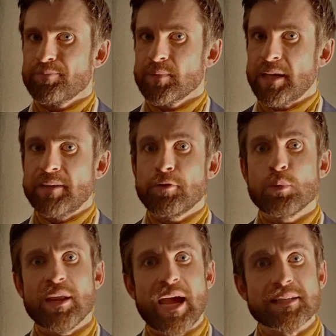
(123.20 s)
and
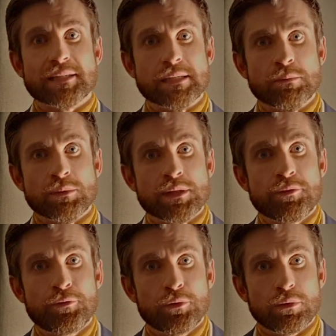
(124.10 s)
everywhere I'd seen was either
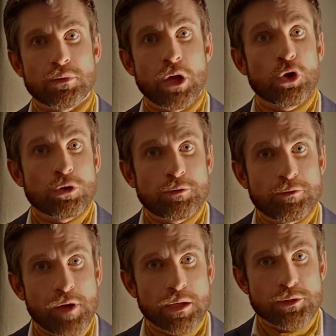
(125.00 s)
full or
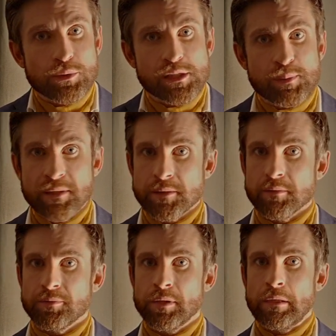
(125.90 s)
far too
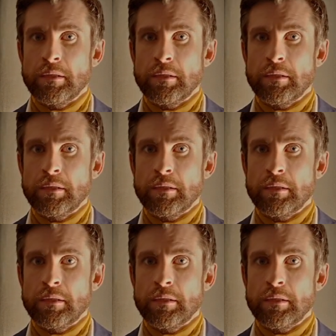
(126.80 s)
expensive.